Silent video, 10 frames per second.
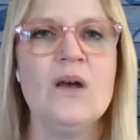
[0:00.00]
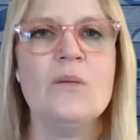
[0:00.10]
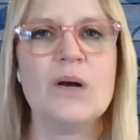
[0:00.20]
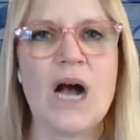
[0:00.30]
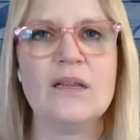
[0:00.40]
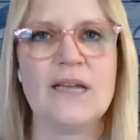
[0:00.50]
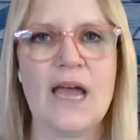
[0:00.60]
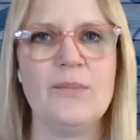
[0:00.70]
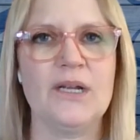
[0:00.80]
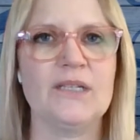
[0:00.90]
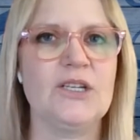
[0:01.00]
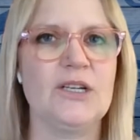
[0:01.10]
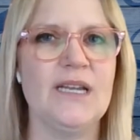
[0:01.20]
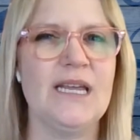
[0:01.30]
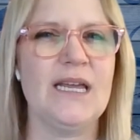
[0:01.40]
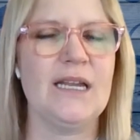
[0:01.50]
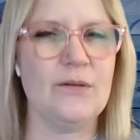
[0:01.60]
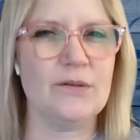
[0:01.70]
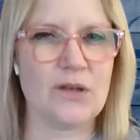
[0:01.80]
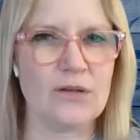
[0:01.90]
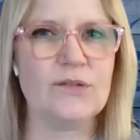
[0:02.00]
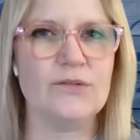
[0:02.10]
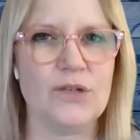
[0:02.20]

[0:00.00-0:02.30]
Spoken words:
But Colin Kaepernick took a knee, and he was also